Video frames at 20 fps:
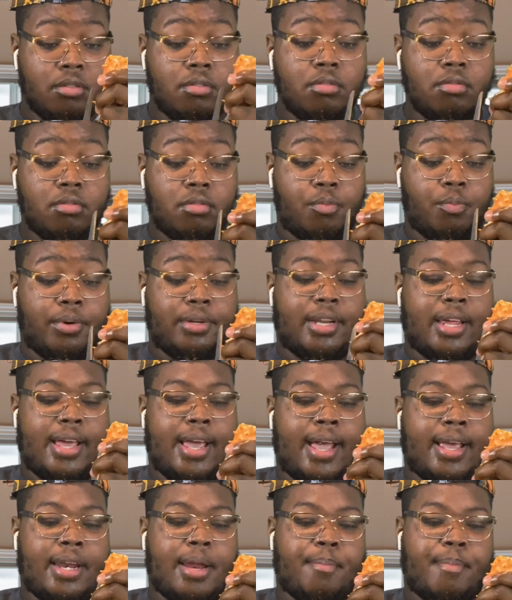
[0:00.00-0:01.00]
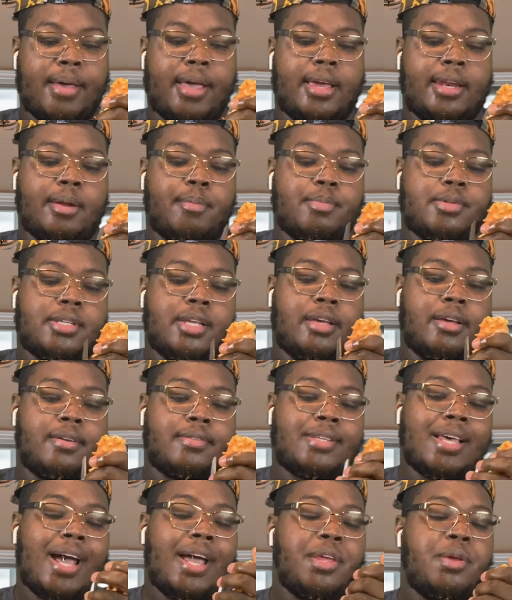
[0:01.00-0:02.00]
When they ain't a man themselves.
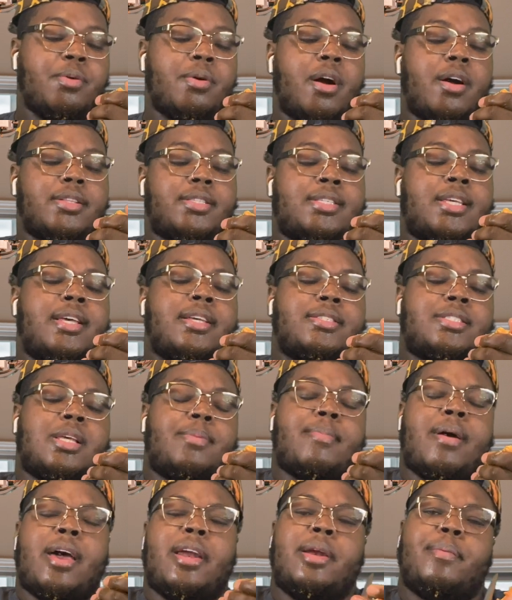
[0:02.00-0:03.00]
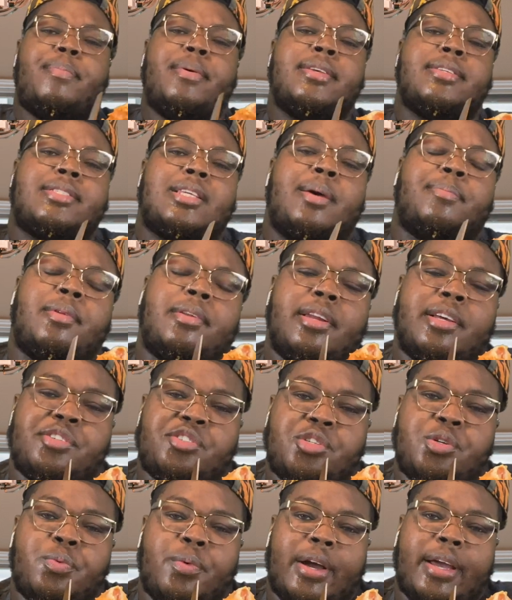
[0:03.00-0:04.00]
How you going to teach somebody to be something that
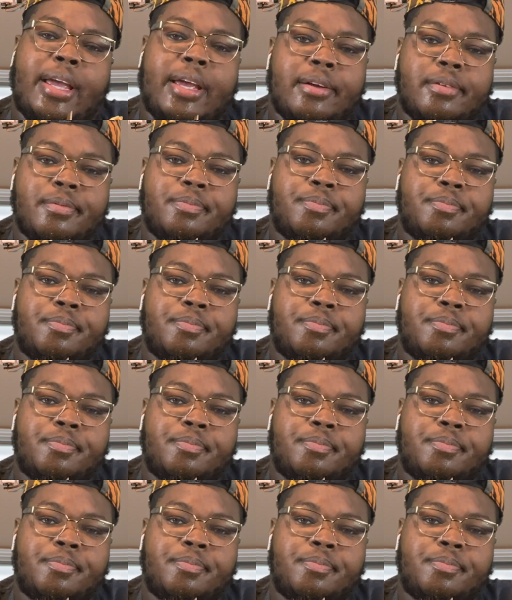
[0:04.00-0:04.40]
you ain't?